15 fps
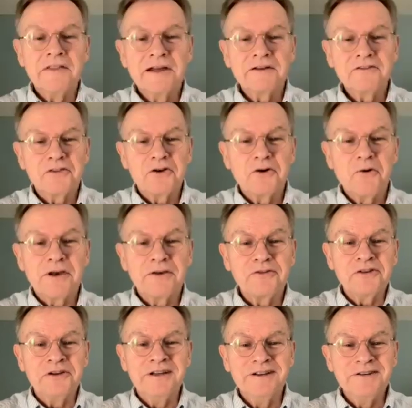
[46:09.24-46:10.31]
that's the
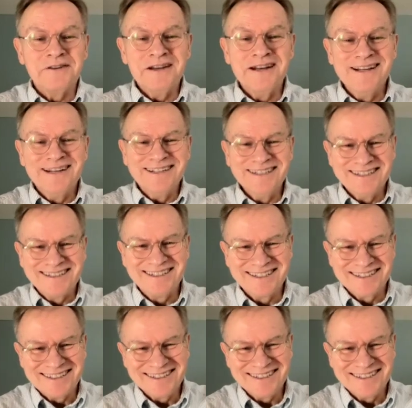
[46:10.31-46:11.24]
question, isn't it?